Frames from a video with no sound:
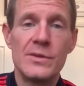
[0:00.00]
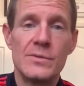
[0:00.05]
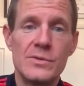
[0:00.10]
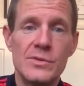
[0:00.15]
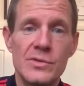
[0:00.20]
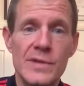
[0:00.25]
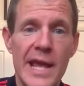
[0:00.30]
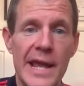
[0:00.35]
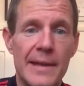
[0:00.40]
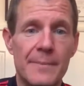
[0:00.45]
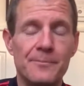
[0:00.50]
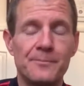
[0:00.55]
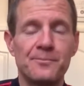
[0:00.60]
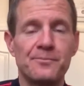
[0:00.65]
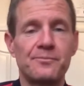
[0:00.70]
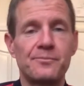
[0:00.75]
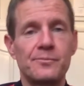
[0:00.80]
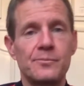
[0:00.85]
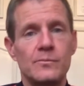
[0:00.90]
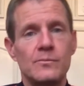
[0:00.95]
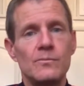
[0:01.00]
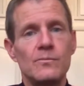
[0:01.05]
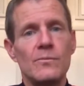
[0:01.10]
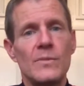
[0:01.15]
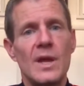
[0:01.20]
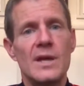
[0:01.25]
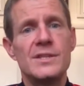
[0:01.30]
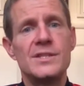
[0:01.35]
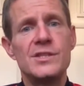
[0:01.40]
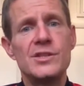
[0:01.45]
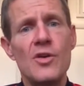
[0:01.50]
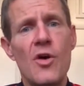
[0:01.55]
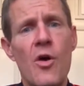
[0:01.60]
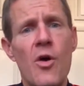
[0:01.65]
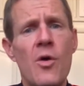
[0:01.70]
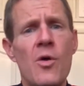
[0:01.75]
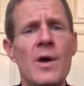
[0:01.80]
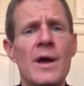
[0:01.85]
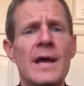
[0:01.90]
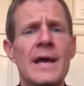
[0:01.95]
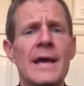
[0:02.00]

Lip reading: today. So